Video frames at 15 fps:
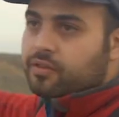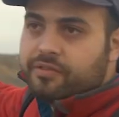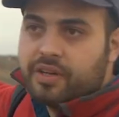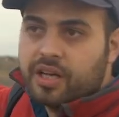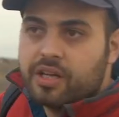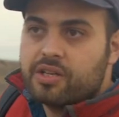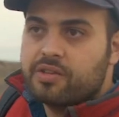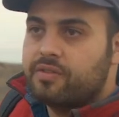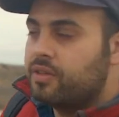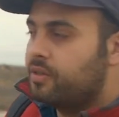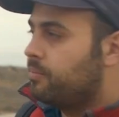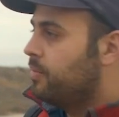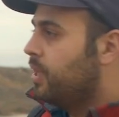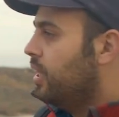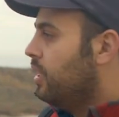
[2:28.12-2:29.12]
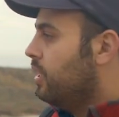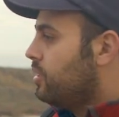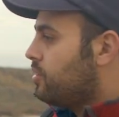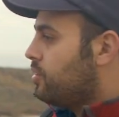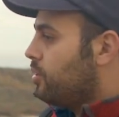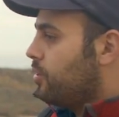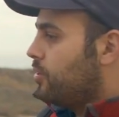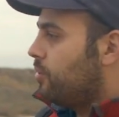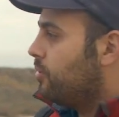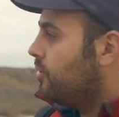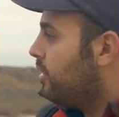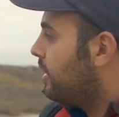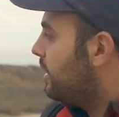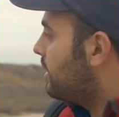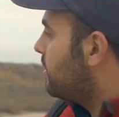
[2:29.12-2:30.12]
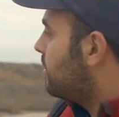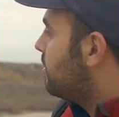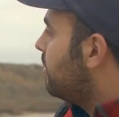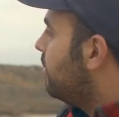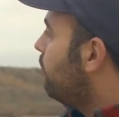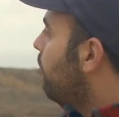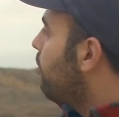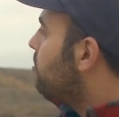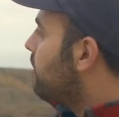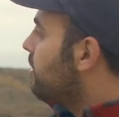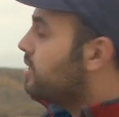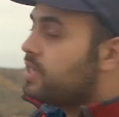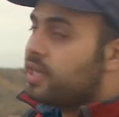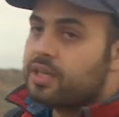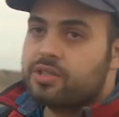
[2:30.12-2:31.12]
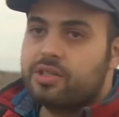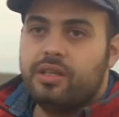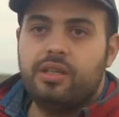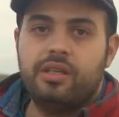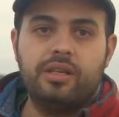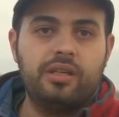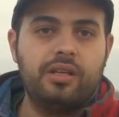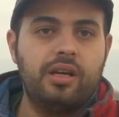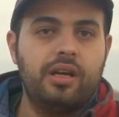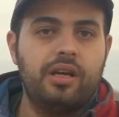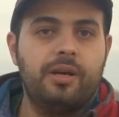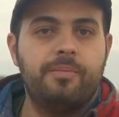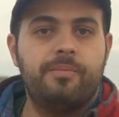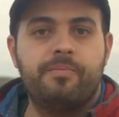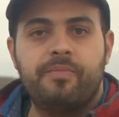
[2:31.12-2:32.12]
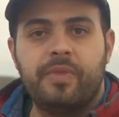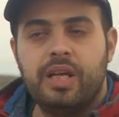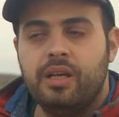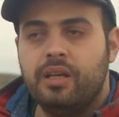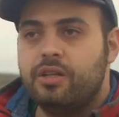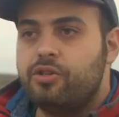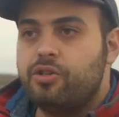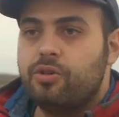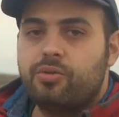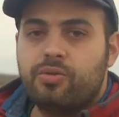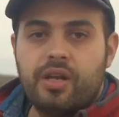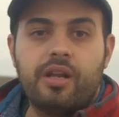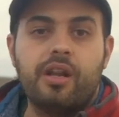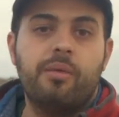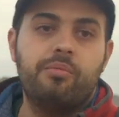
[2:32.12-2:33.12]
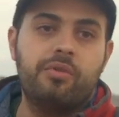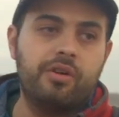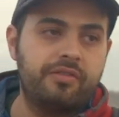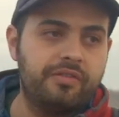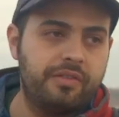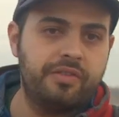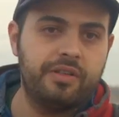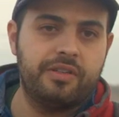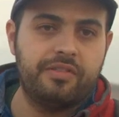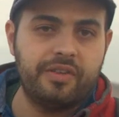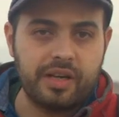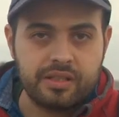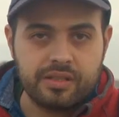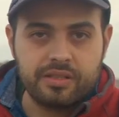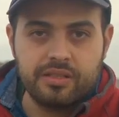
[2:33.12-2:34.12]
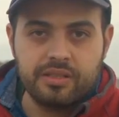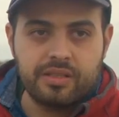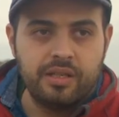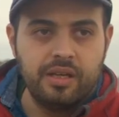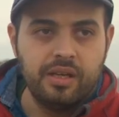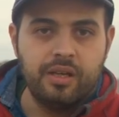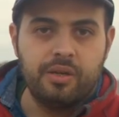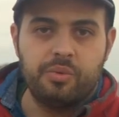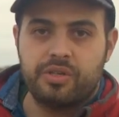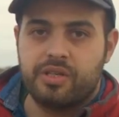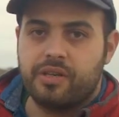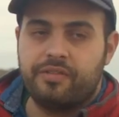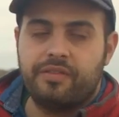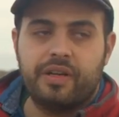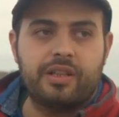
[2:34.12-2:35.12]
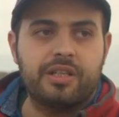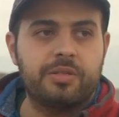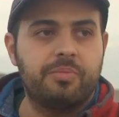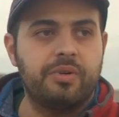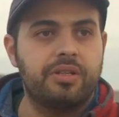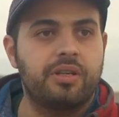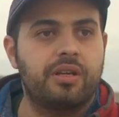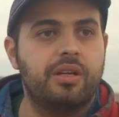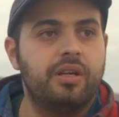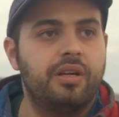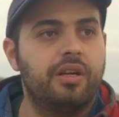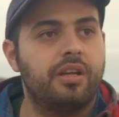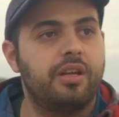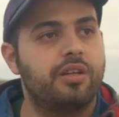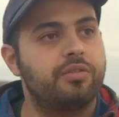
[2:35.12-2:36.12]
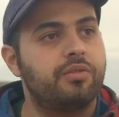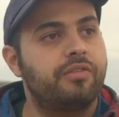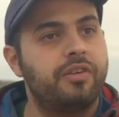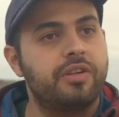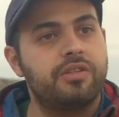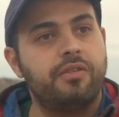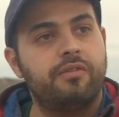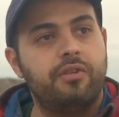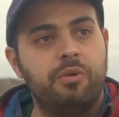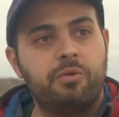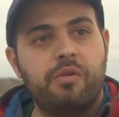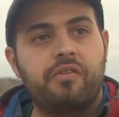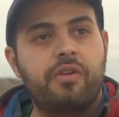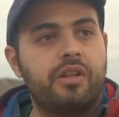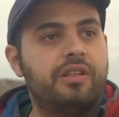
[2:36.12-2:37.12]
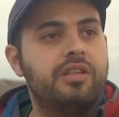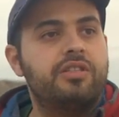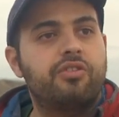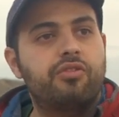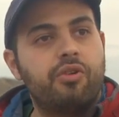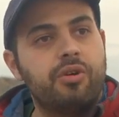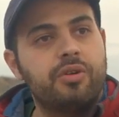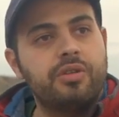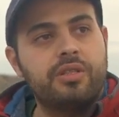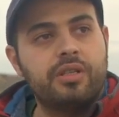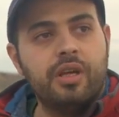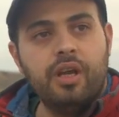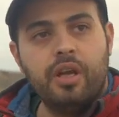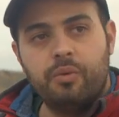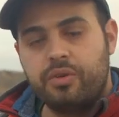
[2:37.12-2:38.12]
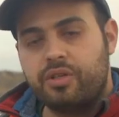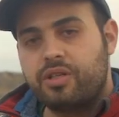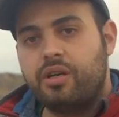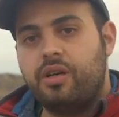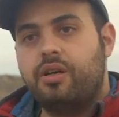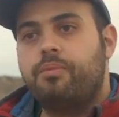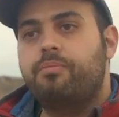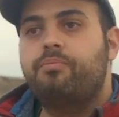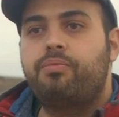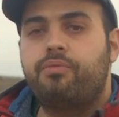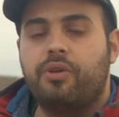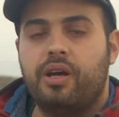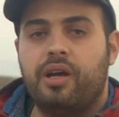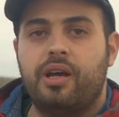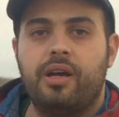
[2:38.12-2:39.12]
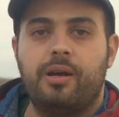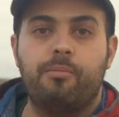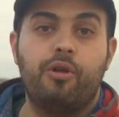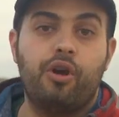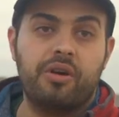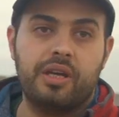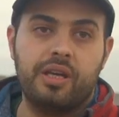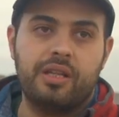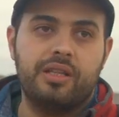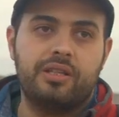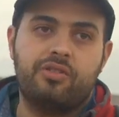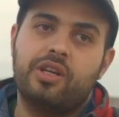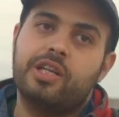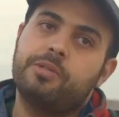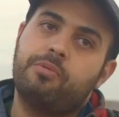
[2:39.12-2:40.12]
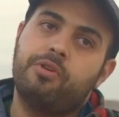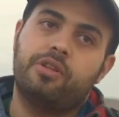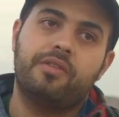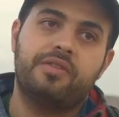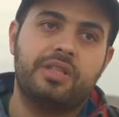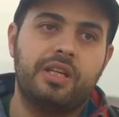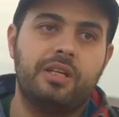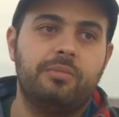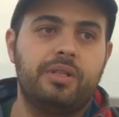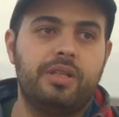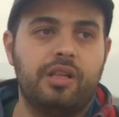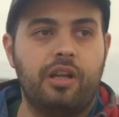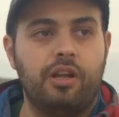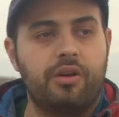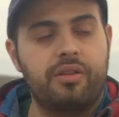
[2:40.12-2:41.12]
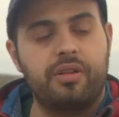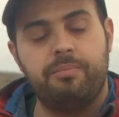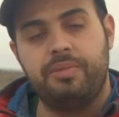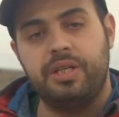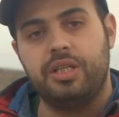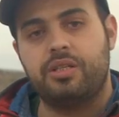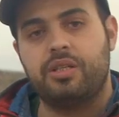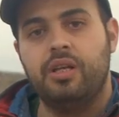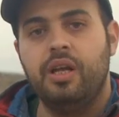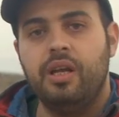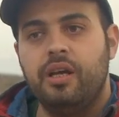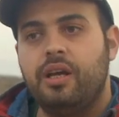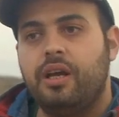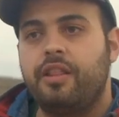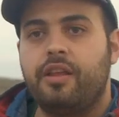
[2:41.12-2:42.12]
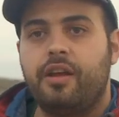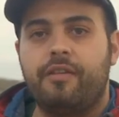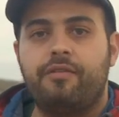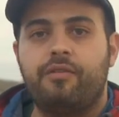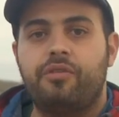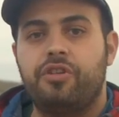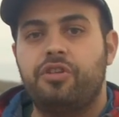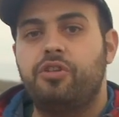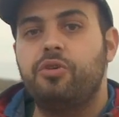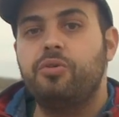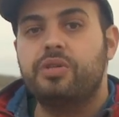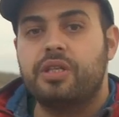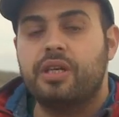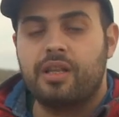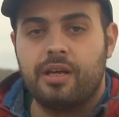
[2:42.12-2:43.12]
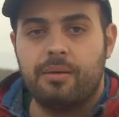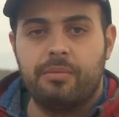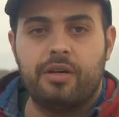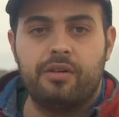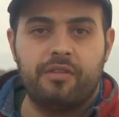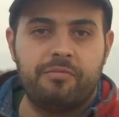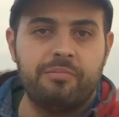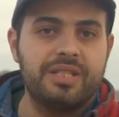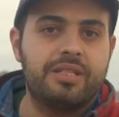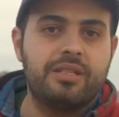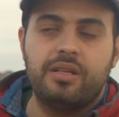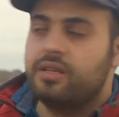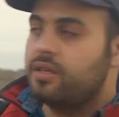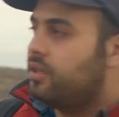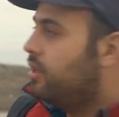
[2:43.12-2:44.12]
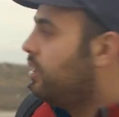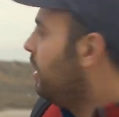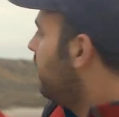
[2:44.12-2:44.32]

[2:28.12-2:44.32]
of Naish Farm. So this erosion is actually due to a number of different factors which affect this particular area. So first of all, we've got these groins which are blocking the transport of sediment along the beach, and therefore reducing the amount of material